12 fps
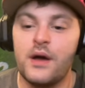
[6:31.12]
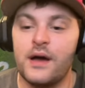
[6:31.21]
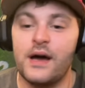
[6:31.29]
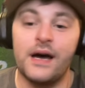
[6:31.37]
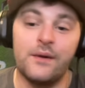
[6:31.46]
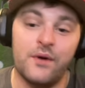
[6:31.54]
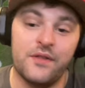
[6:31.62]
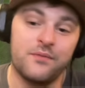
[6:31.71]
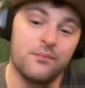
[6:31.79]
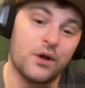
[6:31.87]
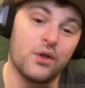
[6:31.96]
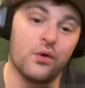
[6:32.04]
And with
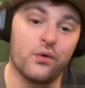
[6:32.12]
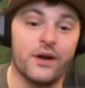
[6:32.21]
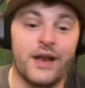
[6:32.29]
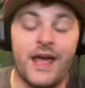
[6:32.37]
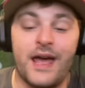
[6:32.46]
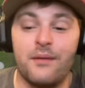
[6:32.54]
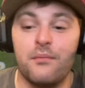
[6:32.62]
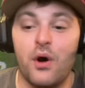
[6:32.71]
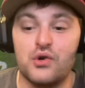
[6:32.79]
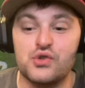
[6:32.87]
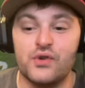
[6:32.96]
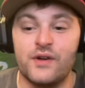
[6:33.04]
McLaurin and
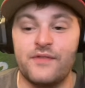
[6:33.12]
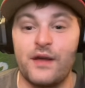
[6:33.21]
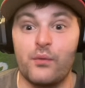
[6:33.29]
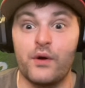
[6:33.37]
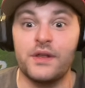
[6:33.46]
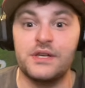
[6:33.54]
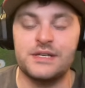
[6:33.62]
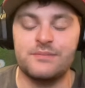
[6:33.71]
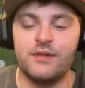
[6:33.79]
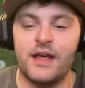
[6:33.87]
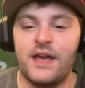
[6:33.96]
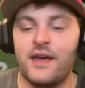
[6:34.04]
Marshall, if they really just
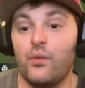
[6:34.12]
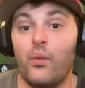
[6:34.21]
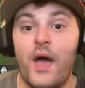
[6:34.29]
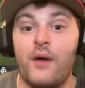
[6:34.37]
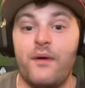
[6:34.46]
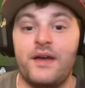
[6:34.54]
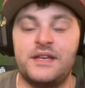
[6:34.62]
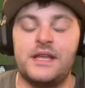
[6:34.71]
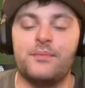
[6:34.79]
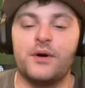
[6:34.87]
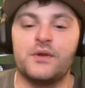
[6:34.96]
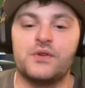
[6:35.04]
play way
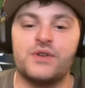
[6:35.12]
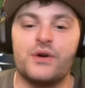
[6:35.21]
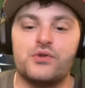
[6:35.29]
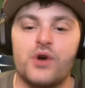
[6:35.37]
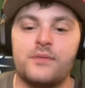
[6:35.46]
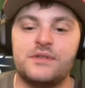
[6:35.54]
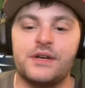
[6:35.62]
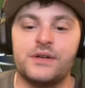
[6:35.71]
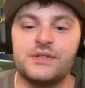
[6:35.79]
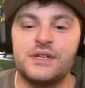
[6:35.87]
deep on their zone drops here.